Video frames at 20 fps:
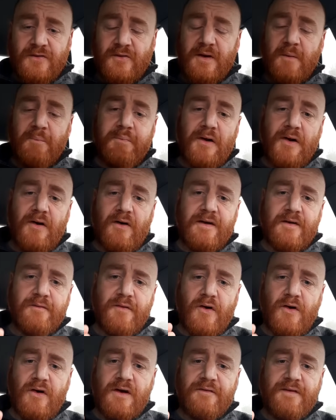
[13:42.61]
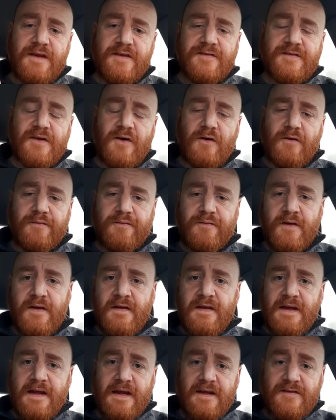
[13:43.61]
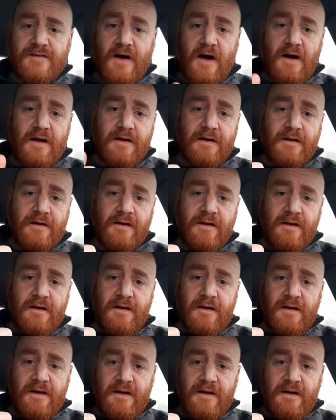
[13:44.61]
So the blood of all of this stuff is on